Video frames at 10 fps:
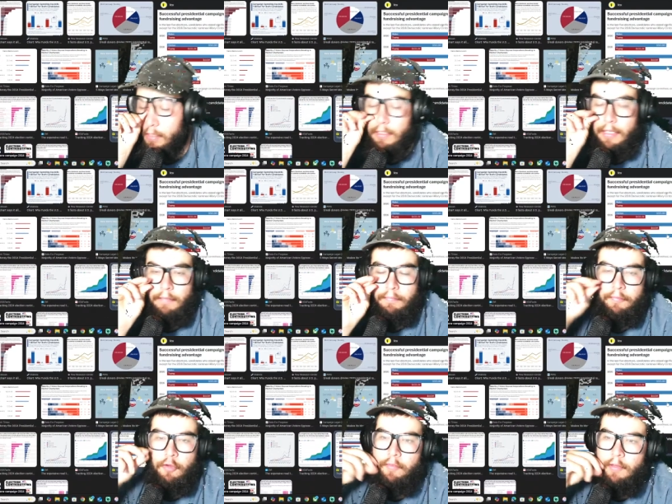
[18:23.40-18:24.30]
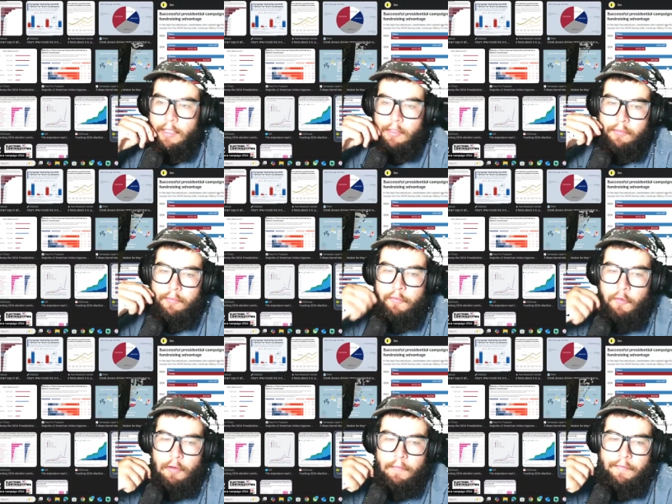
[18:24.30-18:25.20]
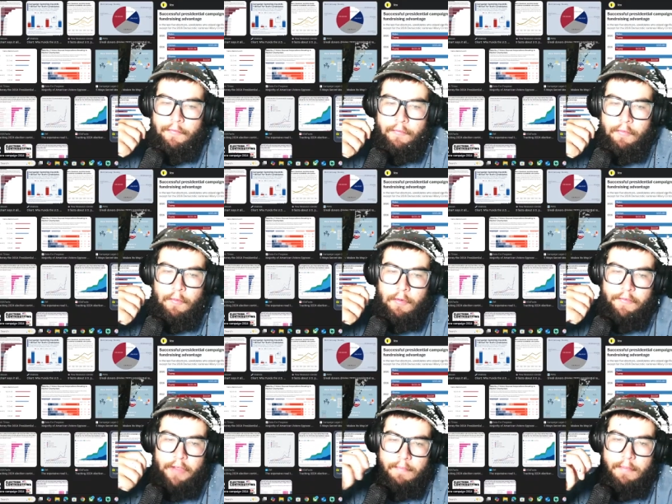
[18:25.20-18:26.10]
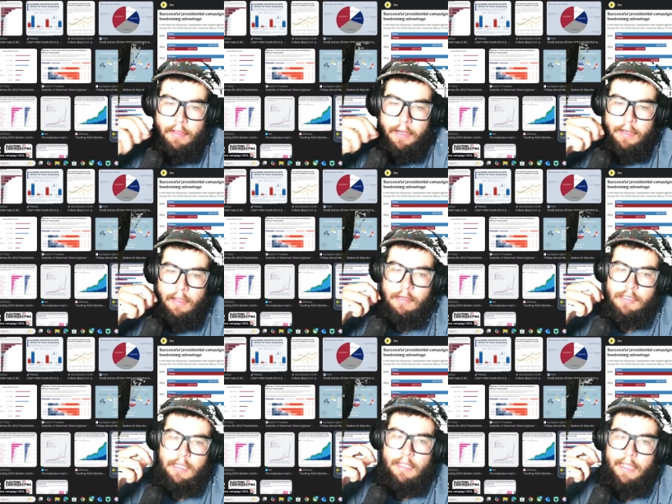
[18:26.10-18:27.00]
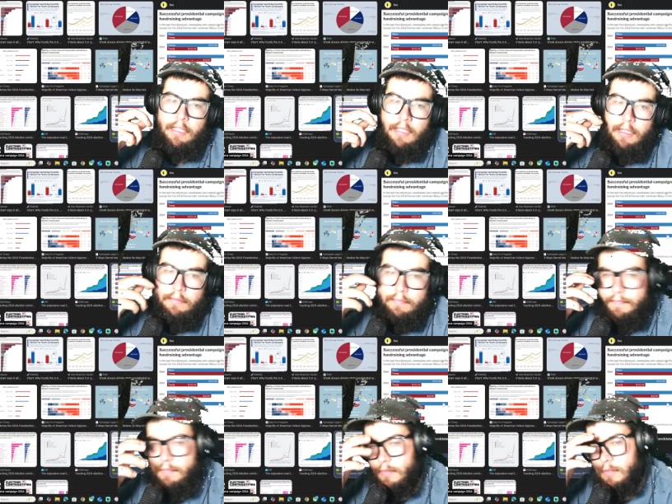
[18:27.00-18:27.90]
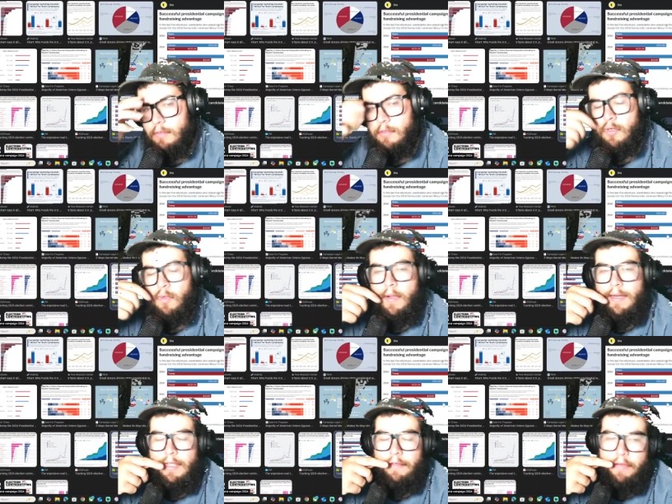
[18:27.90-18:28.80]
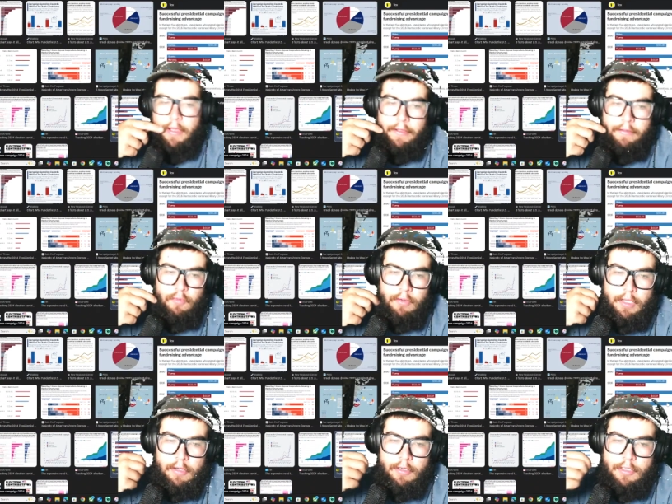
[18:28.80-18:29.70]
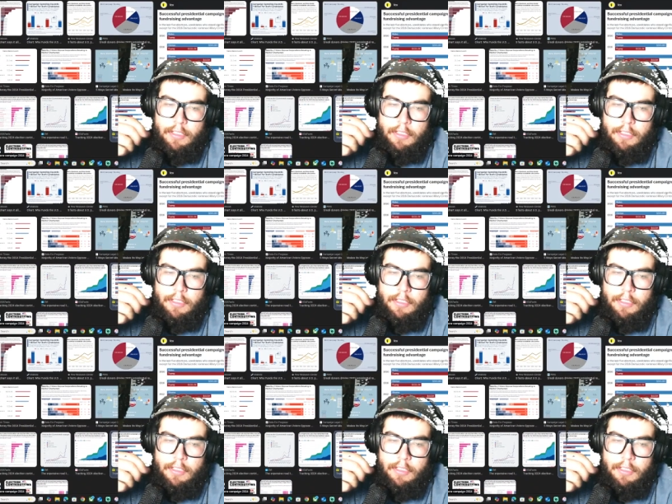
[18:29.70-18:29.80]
like over like four or $5 billion in the last like 20 years.